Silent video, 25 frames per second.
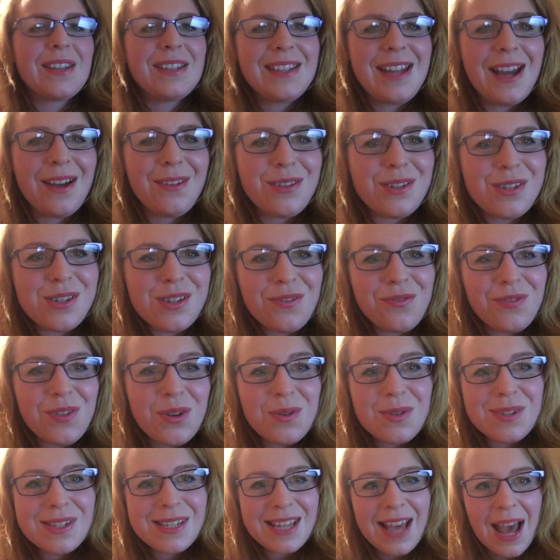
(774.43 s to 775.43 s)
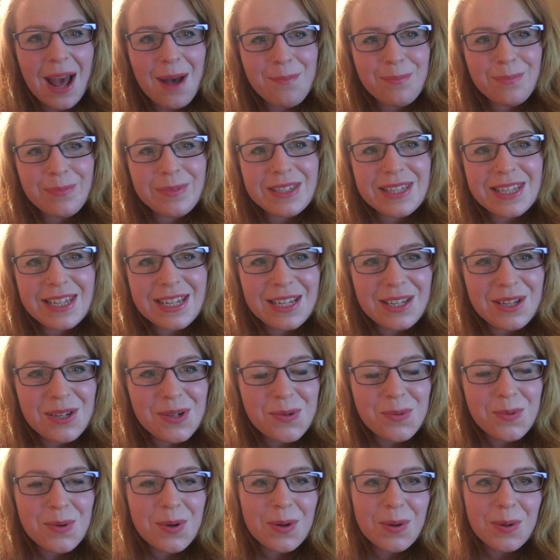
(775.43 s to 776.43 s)
Now, there's a few scams that
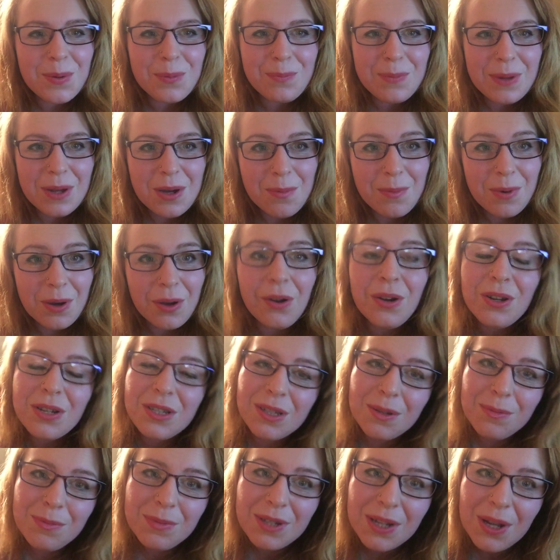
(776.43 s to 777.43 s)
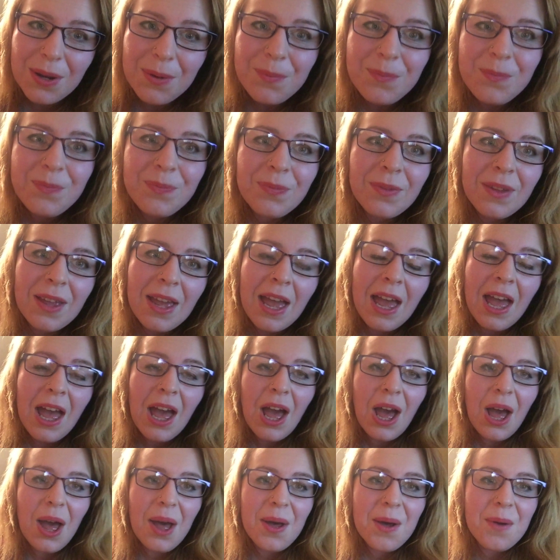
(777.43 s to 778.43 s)
you will become accustomed to.
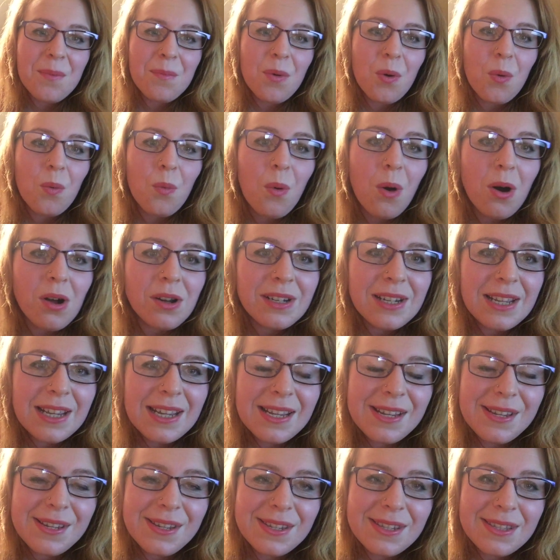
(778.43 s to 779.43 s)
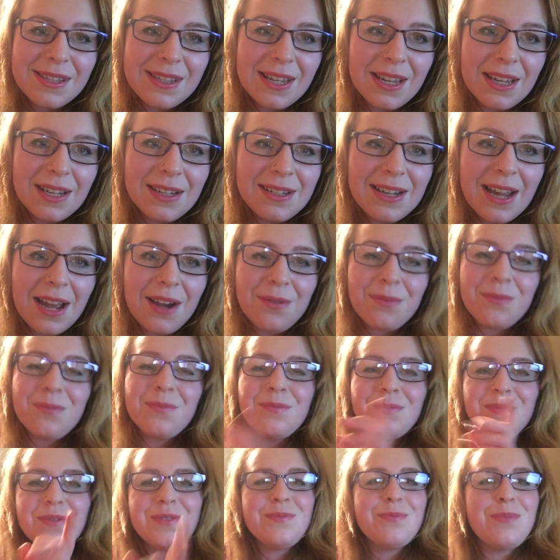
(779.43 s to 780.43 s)
One is that, now,
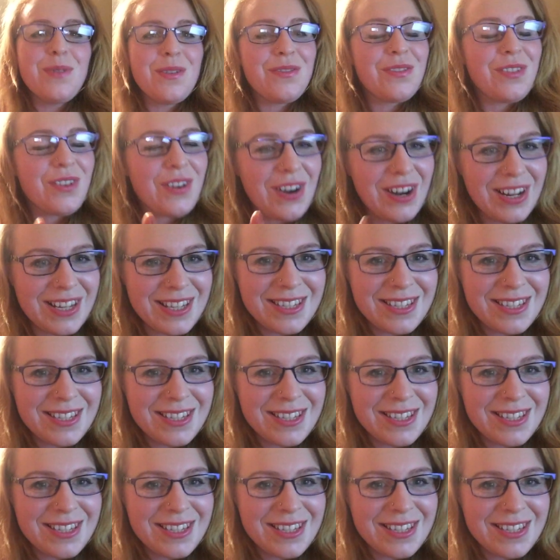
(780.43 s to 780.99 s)
before I